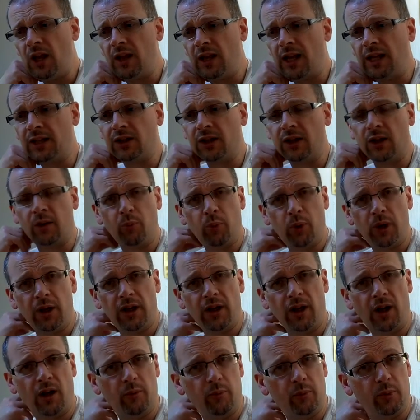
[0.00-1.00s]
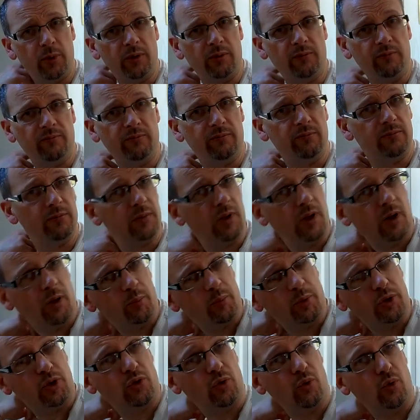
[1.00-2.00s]
That's a completely open
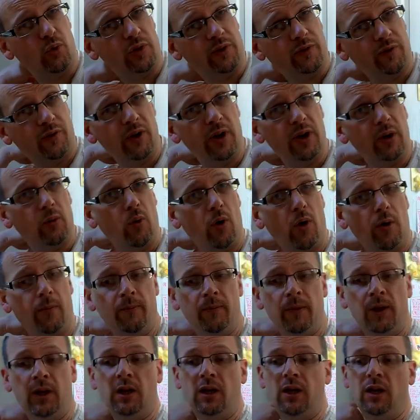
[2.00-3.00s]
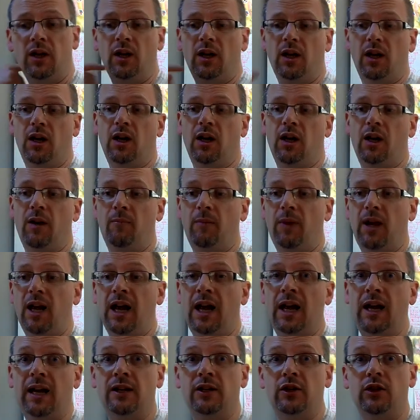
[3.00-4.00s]
source free one,
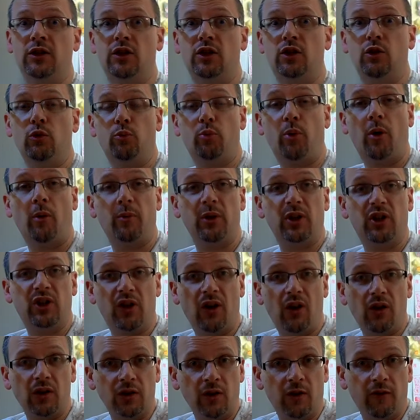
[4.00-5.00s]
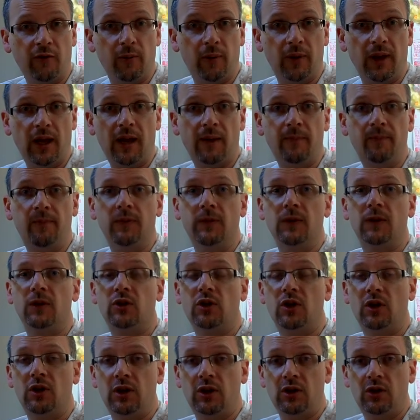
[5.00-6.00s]
and you'll probably start off with that.
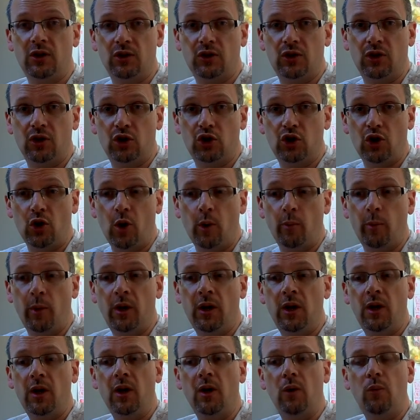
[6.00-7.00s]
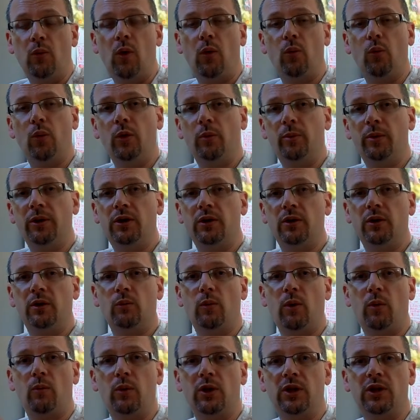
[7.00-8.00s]
Certainly does the job. What we'll be doing
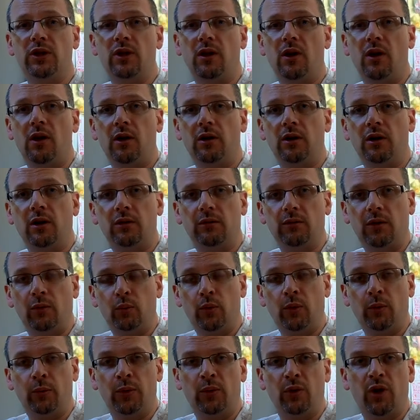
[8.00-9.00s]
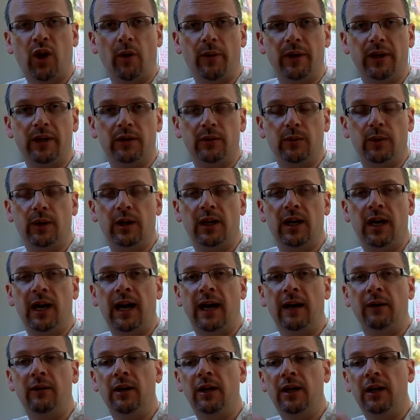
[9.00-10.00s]
when we start, well, we'll go into it
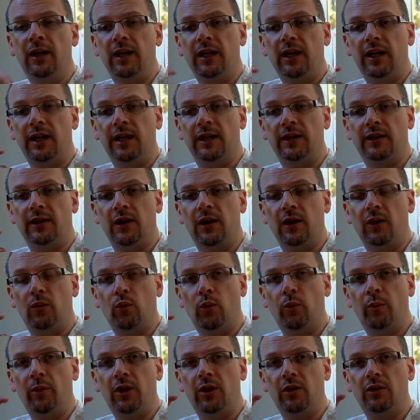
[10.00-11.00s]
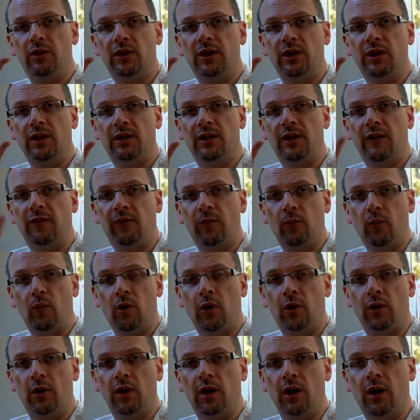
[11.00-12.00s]
now, is we'll be using a different
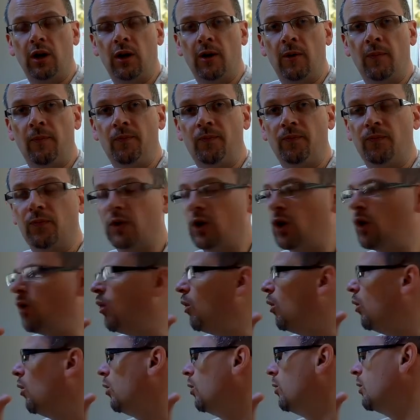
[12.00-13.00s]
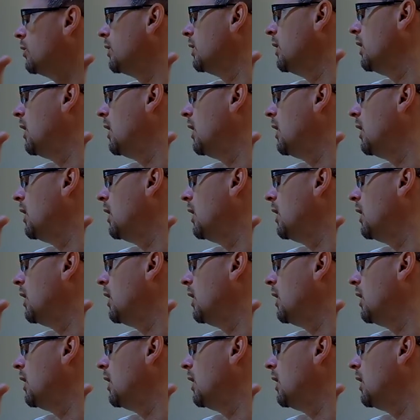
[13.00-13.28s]
one called